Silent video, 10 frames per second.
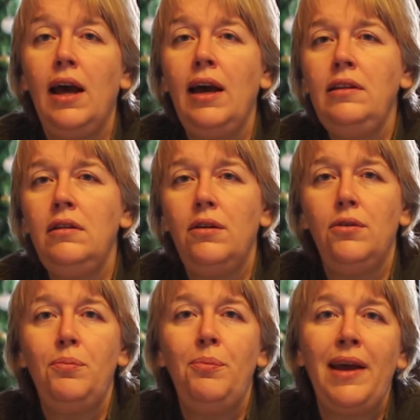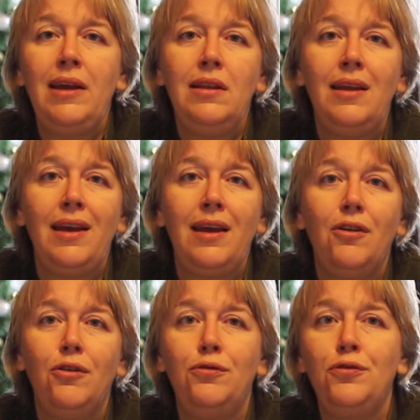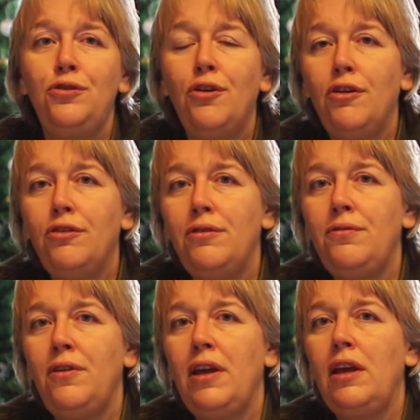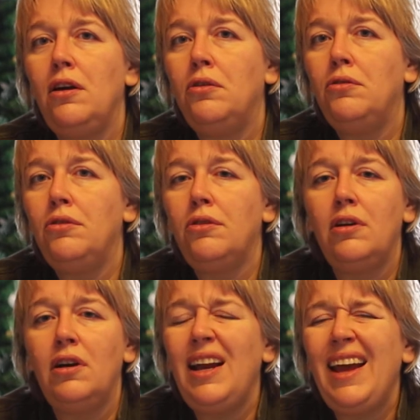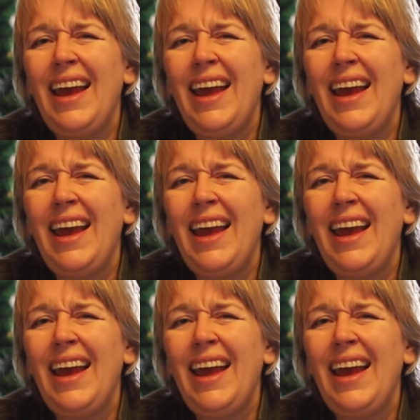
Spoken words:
I don't know, painting or photography or